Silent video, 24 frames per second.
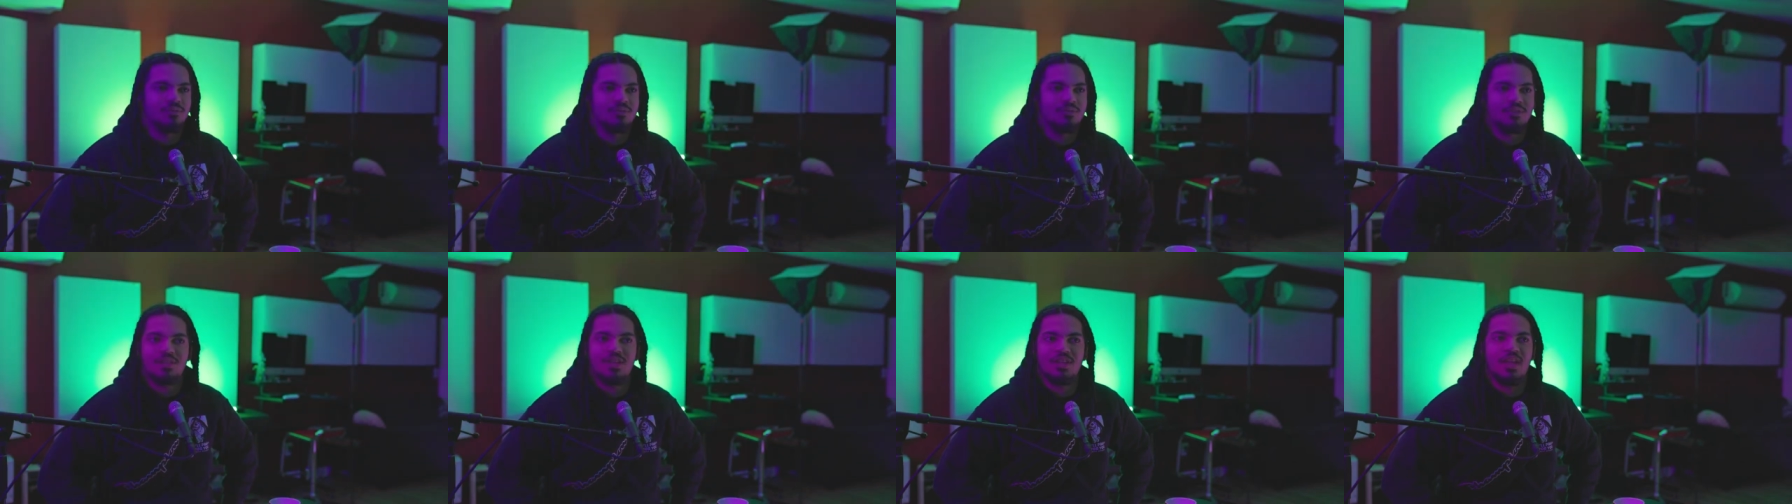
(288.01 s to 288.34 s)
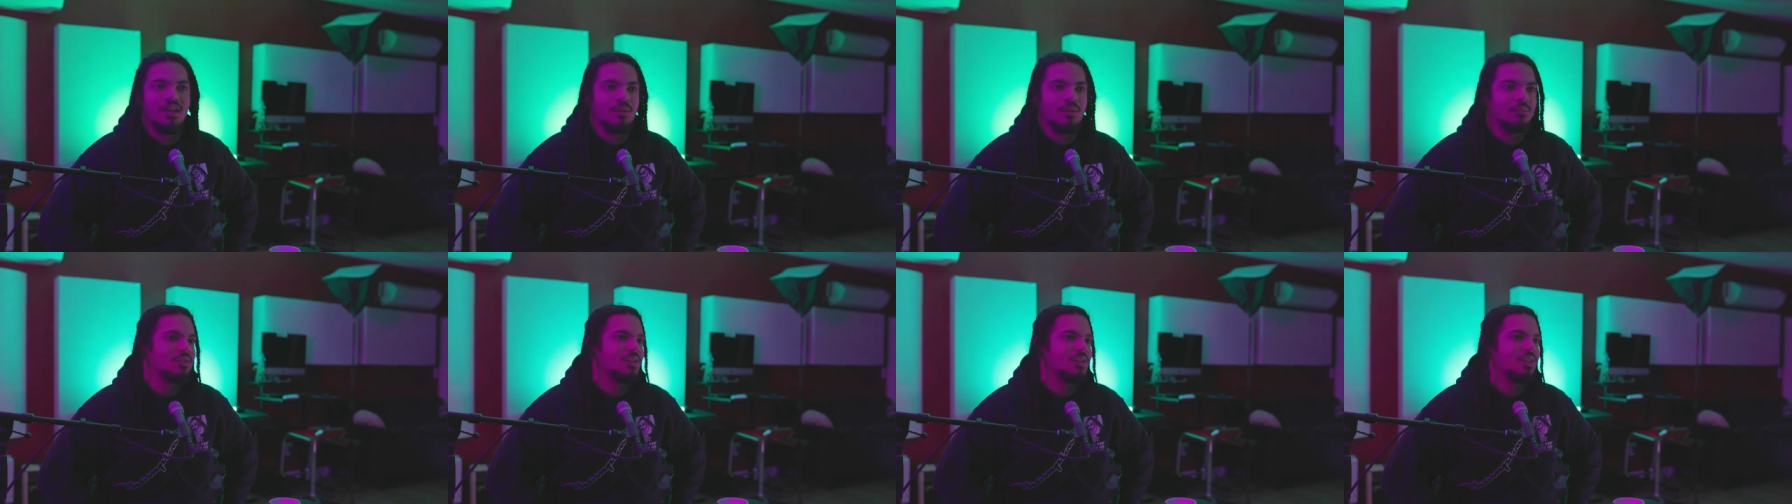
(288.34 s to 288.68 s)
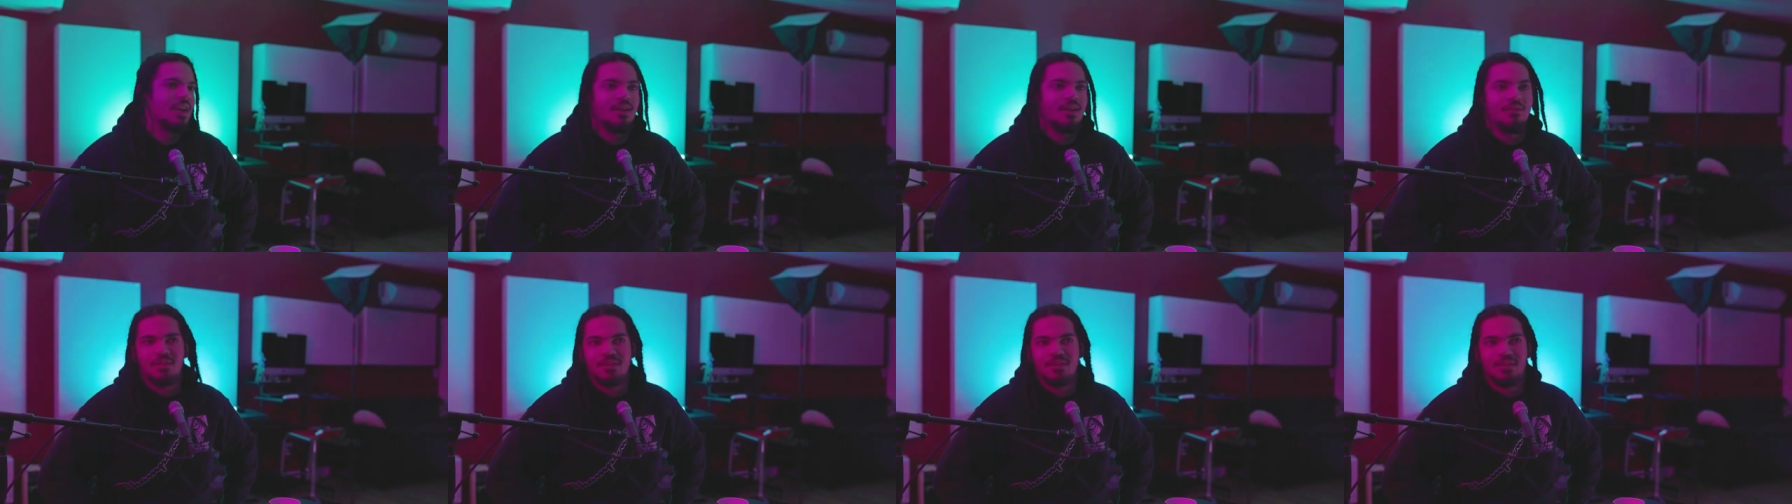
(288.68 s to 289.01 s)
stems and
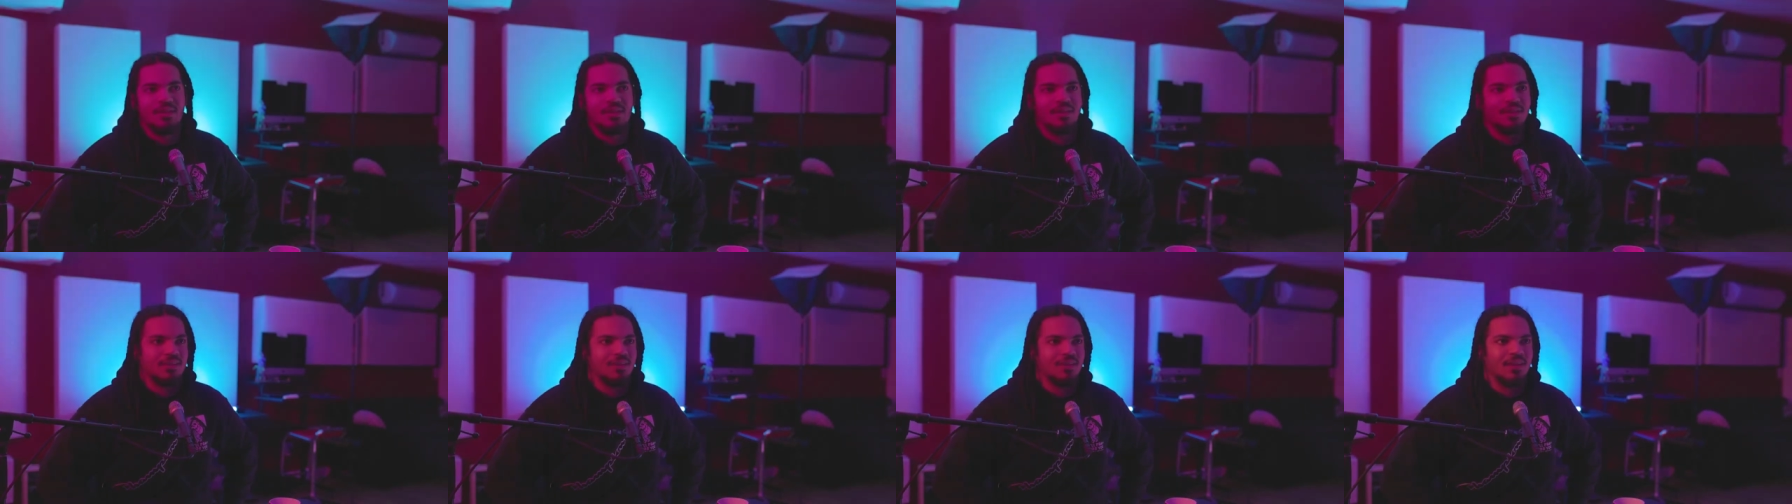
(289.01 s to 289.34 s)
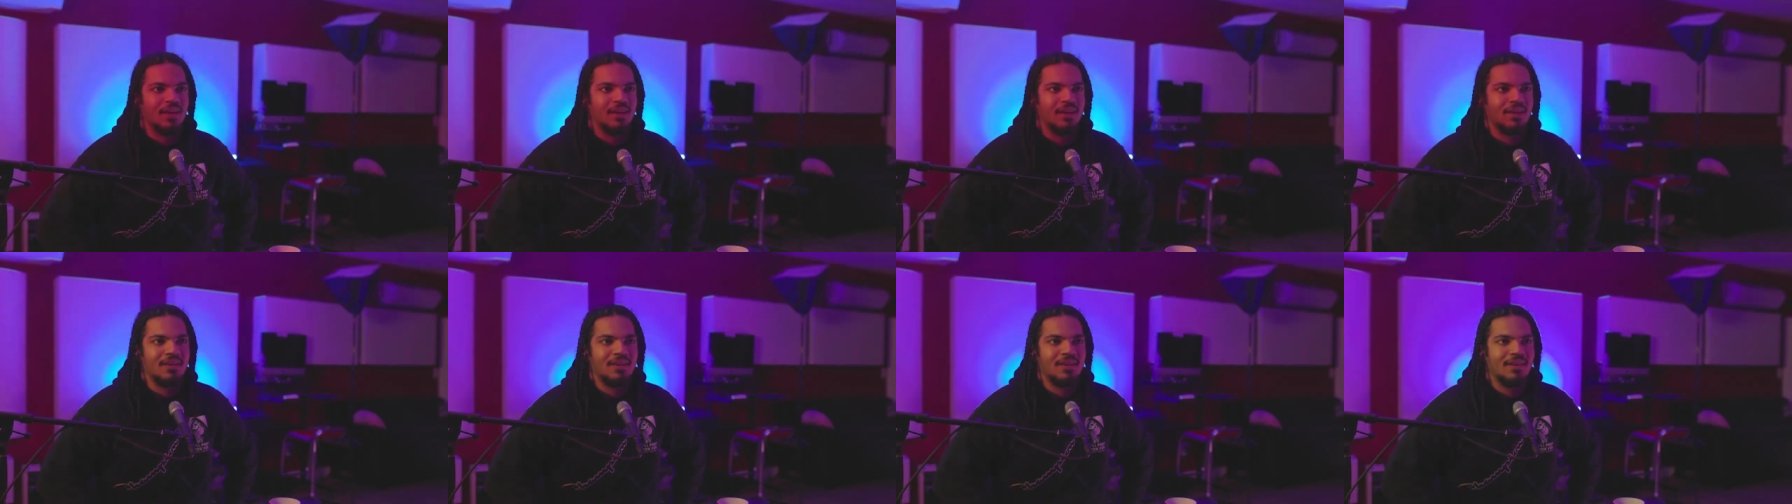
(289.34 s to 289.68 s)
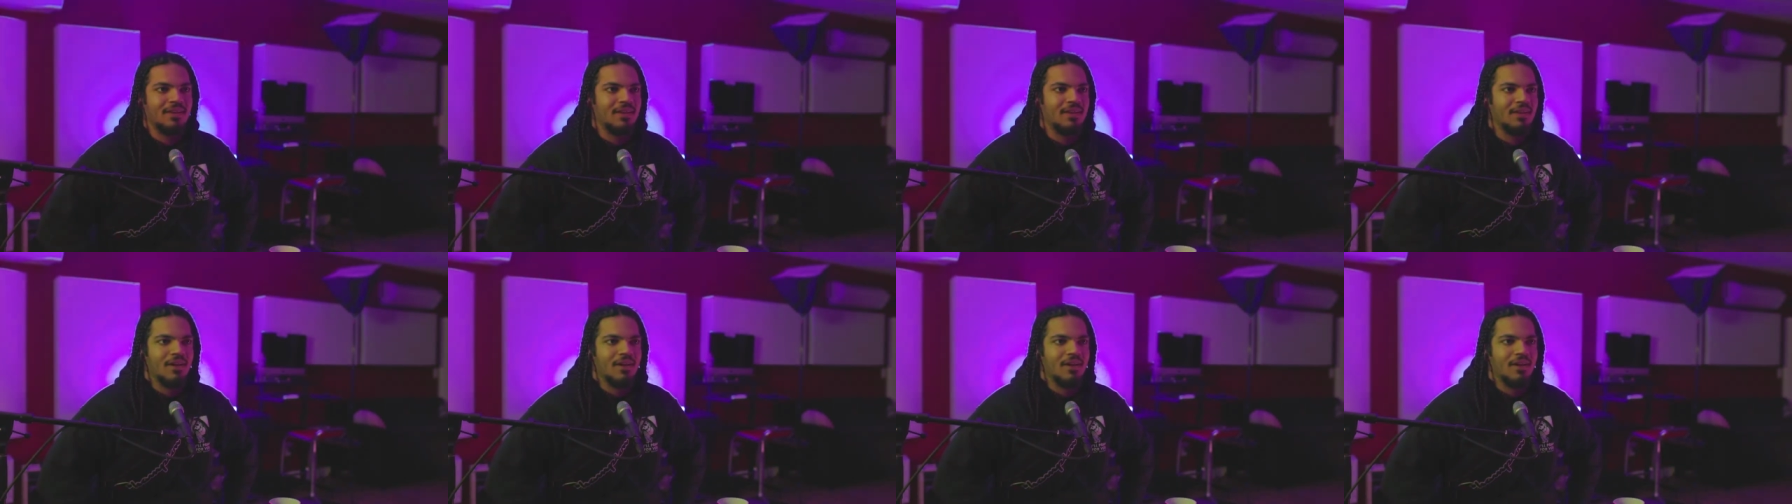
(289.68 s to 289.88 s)
everything, like nice.